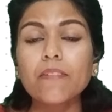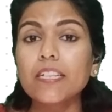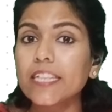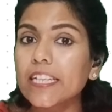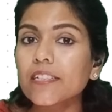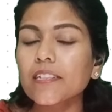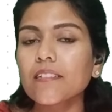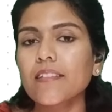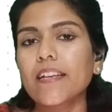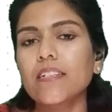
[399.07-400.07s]
will degrade the
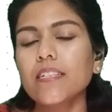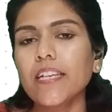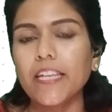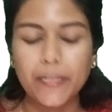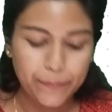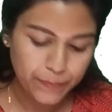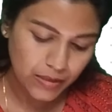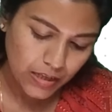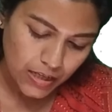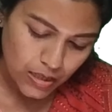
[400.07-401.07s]
cyclic AMP.
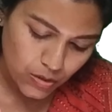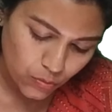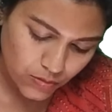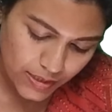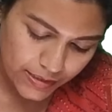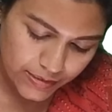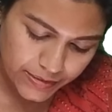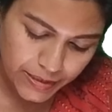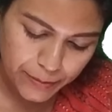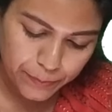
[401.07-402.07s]
No cyclic
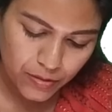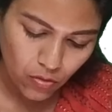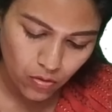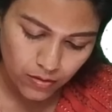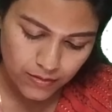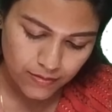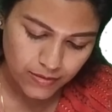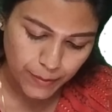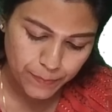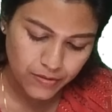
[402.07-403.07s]
AMP, all the
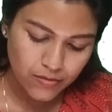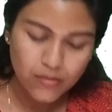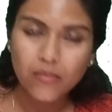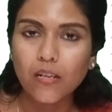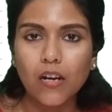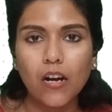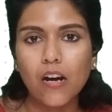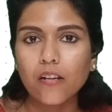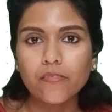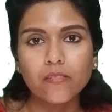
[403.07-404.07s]
steps
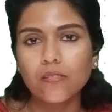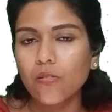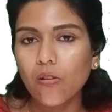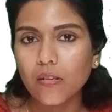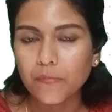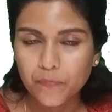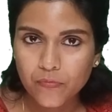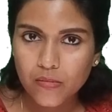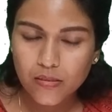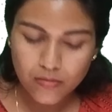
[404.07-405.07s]
are gone.
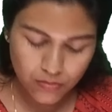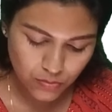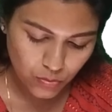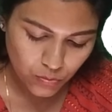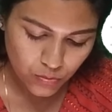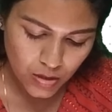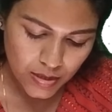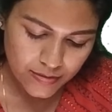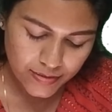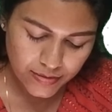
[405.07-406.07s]
There's no
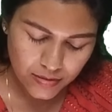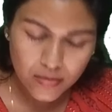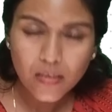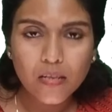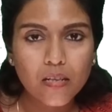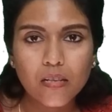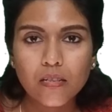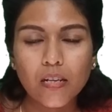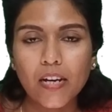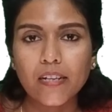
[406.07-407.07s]
signal
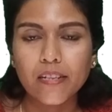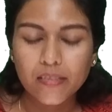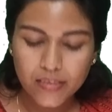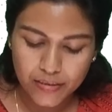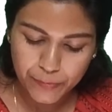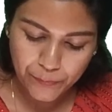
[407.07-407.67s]
occurring there.